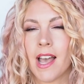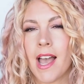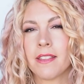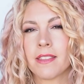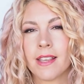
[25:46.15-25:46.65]

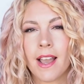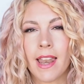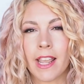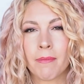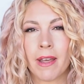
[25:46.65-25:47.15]
And the thing I
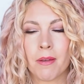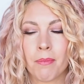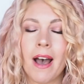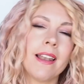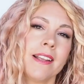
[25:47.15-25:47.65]
like about it
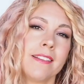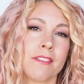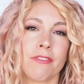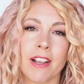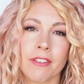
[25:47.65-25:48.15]
partly is
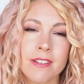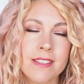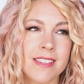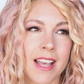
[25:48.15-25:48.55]
the fragrance.